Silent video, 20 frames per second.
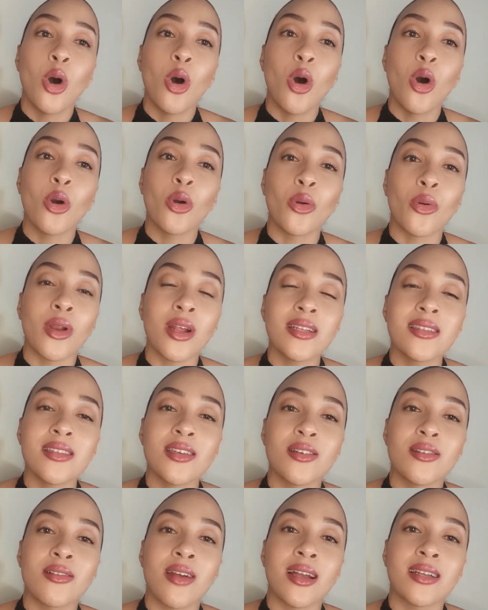or
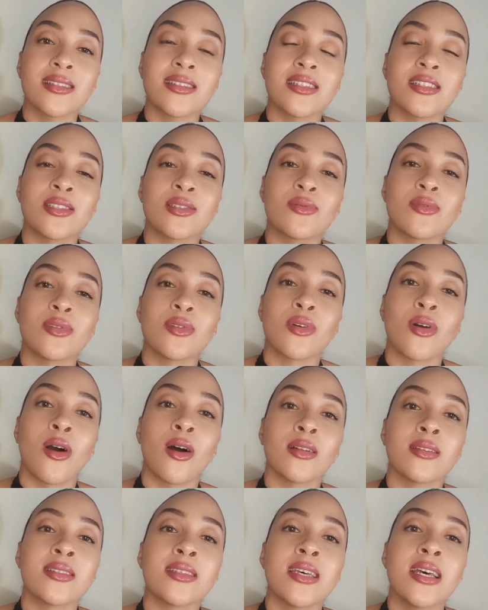greater rights as
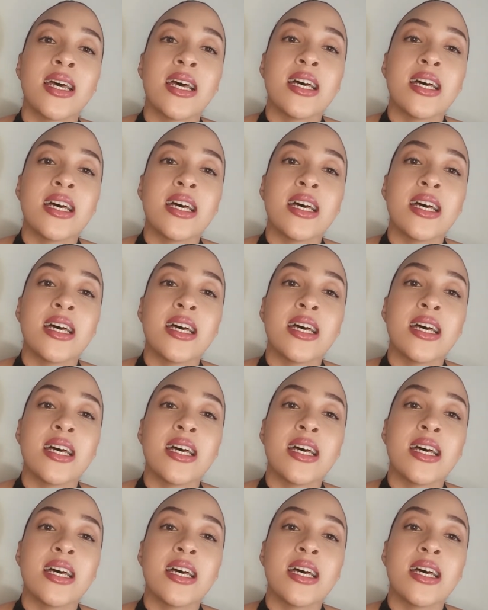regards